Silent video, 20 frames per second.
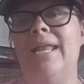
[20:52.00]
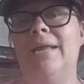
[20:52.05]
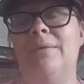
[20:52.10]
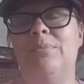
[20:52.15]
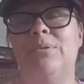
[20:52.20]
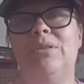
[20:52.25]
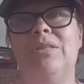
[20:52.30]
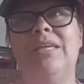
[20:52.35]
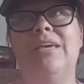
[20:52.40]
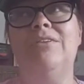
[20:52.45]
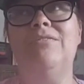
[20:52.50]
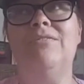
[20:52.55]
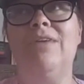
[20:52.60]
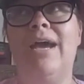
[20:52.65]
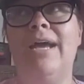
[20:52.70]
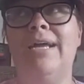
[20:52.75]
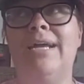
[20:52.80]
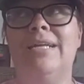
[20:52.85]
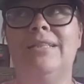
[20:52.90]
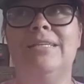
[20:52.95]
I believe
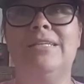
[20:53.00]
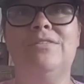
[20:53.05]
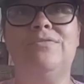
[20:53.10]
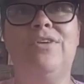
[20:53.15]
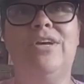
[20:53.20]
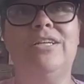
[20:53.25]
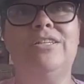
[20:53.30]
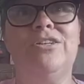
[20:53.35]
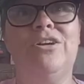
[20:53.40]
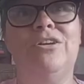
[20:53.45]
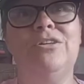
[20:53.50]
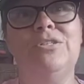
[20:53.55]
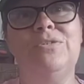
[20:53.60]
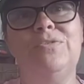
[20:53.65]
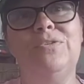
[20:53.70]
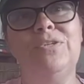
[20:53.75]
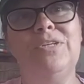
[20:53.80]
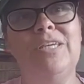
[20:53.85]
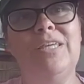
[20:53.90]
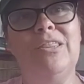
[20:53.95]
I got these flashcards
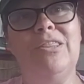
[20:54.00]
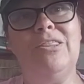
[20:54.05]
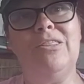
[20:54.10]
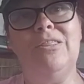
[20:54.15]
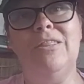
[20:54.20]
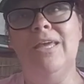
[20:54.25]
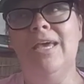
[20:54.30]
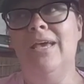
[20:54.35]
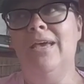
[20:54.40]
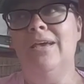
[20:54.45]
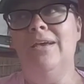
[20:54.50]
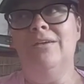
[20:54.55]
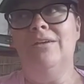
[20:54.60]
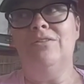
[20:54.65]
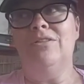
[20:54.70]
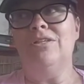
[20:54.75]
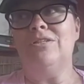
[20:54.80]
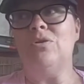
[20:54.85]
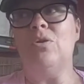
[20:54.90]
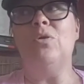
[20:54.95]
for like
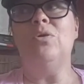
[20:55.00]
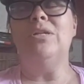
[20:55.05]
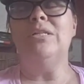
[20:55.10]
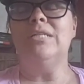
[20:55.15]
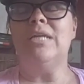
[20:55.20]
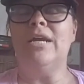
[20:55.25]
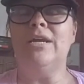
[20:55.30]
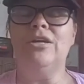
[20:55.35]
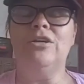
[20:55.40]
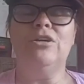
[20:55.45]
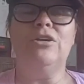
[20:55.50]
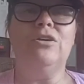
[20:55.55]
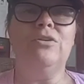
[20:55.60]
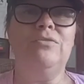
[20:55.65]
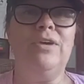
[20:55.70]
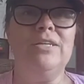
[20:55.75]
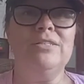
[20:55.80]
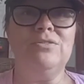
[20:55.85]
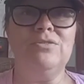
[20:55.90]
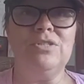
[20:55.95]
this whole entire
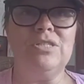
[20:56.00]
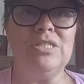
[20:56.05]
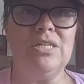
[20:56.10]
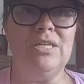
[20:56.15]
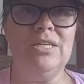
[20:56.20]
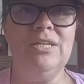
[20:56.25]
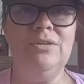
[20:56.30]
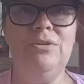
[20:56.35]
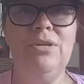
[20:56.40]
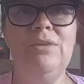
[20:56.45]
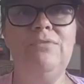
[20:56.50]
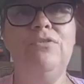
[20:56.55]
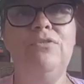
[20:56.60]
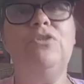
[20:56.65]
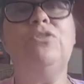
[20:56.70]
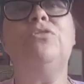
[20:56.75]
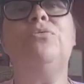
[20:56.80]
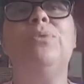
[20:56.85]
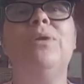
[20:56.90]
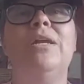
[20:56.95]
fossil study unit for
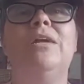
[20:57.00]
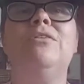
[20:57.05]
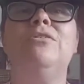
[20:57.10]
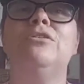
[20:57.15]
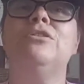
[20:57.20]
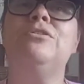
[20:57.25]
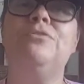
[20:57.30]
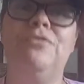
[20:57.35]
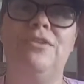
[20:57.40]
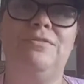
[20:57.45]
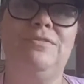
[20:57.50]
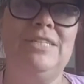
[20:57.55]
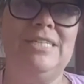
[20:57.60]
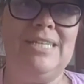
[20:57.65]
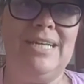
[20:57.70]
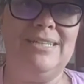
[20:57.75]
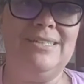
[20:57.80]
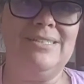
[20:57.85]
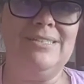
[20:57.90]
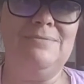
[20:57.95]

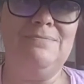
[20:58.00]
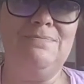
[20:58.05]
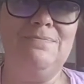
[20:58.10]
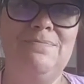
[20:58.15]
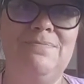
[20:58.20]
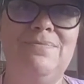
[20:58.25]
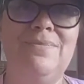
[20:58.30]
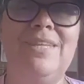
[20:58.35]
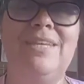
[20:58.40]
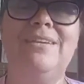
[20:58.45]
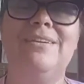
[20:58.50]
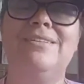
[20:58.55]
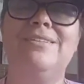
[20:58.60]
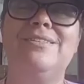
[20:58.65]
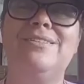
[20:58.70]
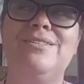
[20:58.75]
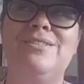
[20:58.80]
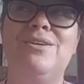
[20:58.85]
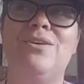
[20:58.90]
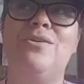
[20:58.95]
$3.50.
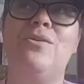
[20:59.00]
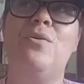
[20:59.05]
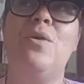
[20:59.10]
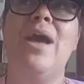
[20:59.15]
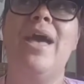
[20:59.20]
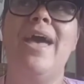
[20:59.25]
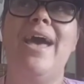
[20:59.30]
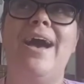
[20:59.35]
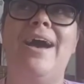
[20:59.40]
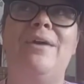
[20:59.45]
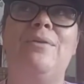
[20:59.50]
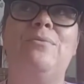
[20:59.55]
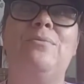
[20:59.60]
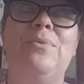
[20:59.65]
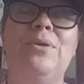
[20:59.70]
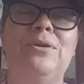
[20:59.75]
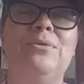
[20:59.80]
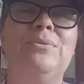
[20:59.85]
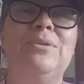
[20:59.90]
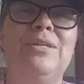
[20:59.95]
So
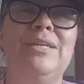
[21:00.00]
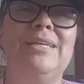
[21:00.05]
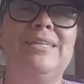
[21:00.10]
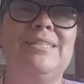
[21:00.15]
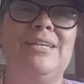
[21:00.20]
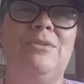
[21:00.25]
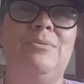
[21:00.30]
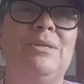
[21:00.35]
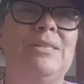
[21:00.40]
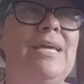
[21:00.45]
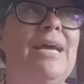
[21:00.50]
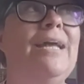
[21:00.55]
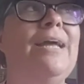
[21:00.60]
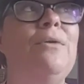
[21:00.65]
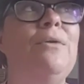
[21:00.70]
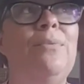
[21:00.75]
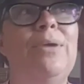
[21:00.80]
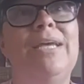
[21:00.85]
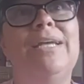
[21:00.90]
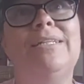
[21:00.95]
we're really excited about that,
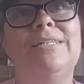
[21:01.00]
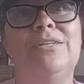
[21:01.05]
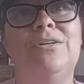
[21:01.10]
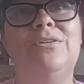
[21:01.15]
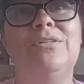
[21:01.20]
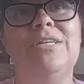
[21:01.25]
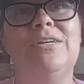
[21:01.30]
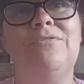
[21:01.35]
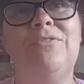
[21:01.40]
and we get to go dig